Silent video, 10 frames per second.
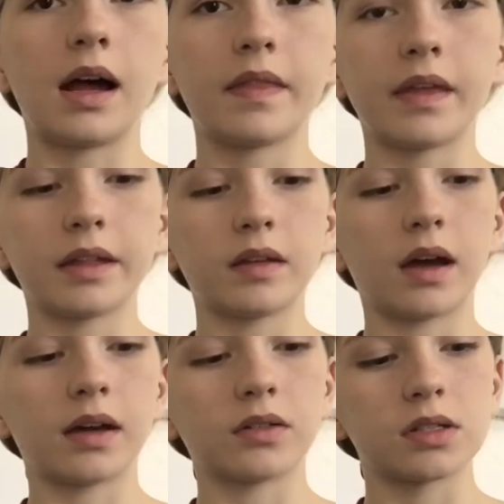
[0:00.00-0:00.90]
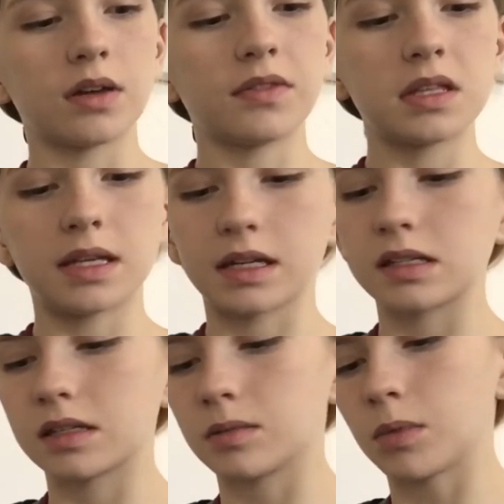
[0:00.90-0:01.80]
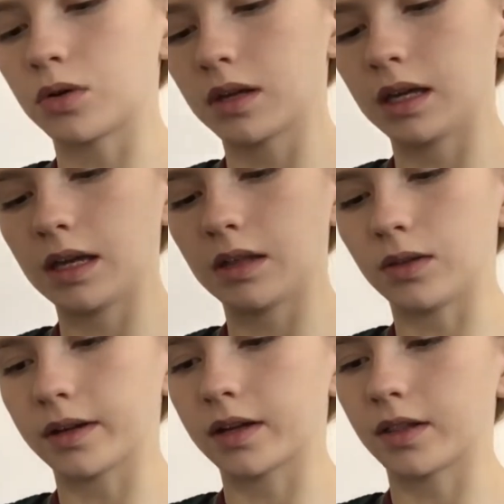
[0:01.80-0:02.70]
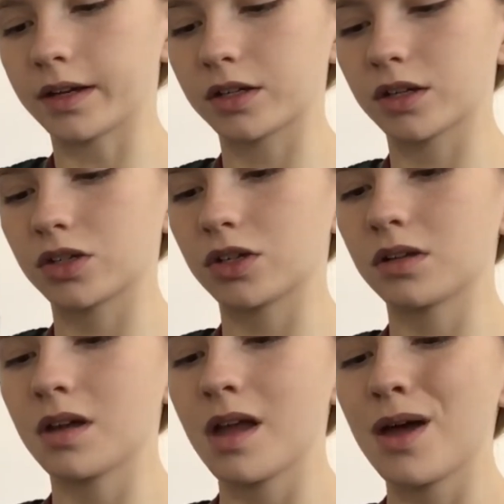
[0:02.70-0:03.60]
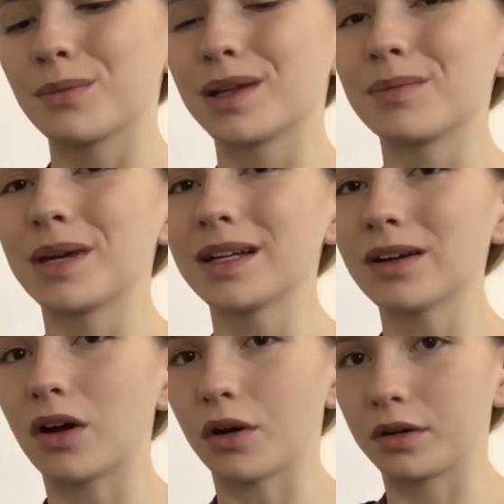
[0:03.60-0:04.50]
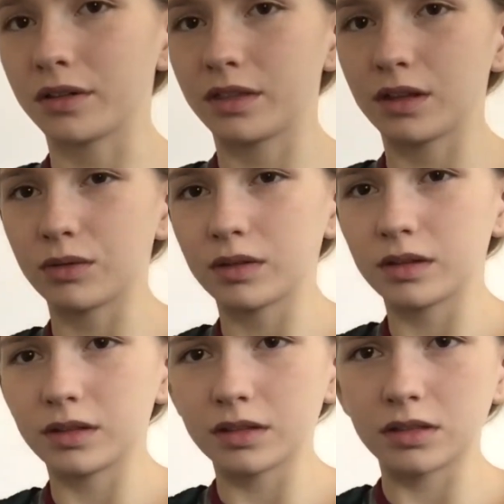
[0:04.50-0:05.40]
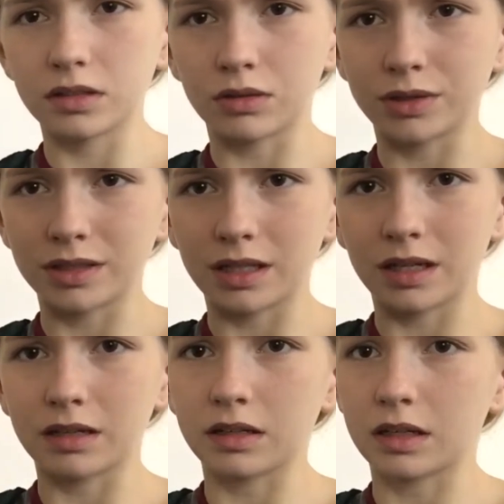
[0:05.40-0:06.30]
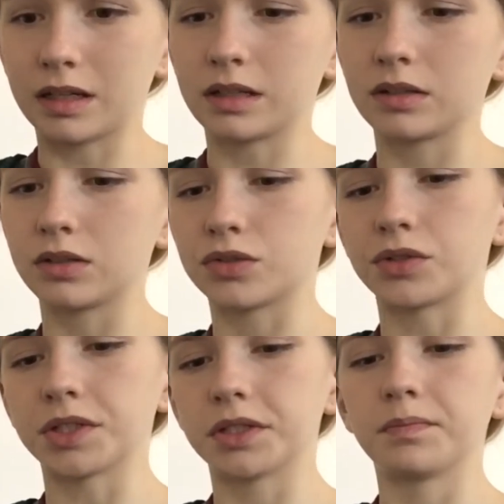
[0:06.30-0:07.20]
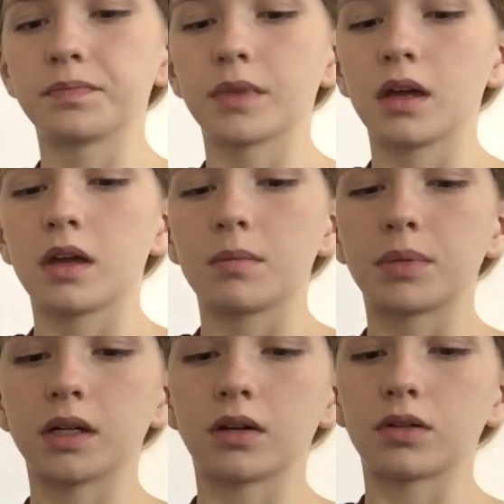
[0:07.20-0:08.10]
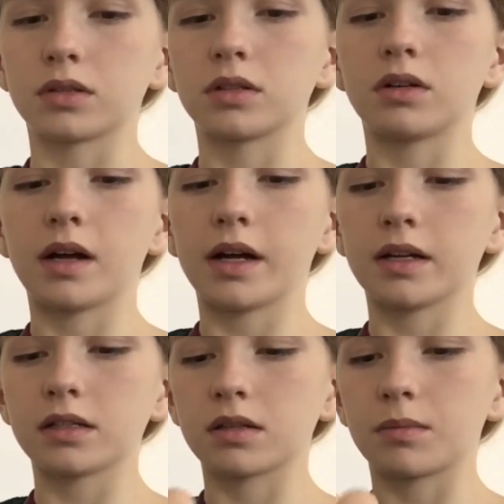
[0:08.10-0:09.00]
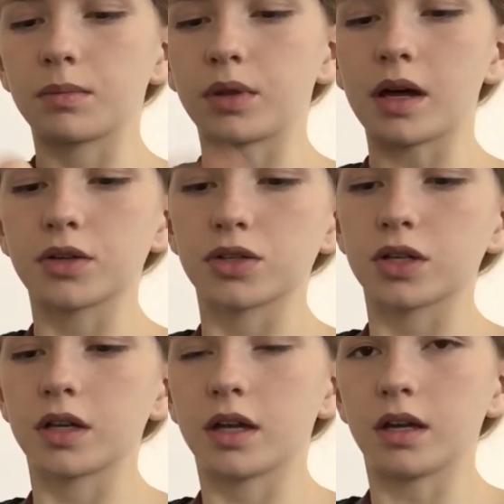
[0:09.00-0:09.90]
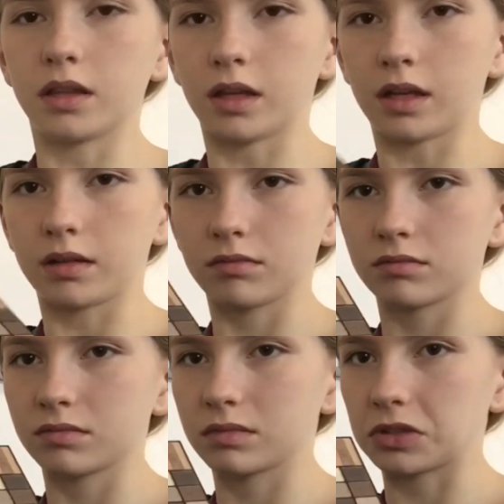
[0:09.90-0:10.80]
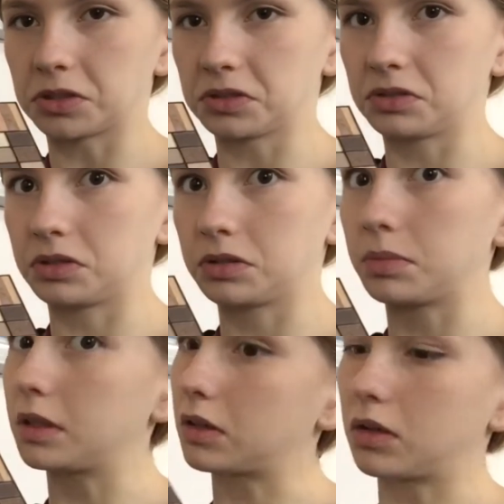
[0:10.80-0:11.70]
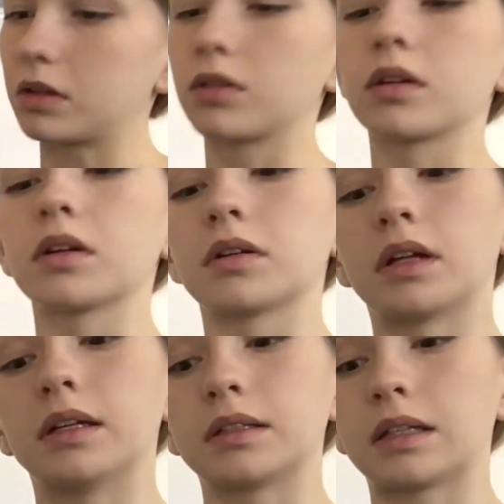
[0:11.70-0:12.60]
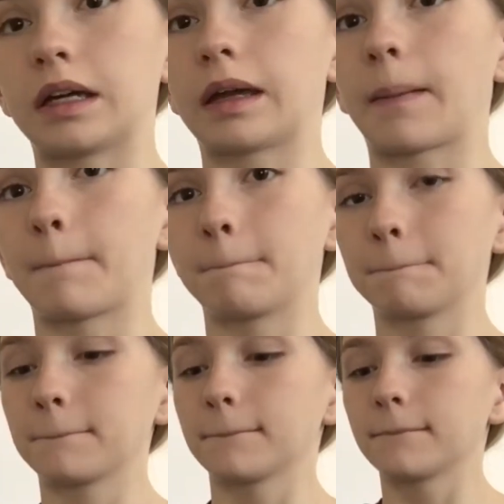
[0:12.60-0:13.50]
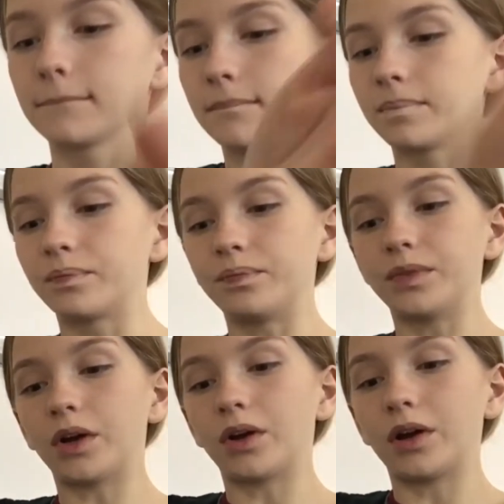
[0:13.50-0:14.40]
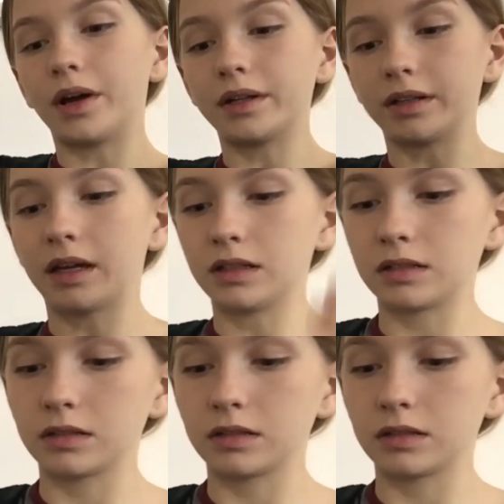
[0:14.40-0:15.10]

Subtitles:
then I also have the NYX Smoky Look Collection. But I made an art thing with this, so it's like kind of destroyed. But it also has blush and like contour, but the contour is like not nice.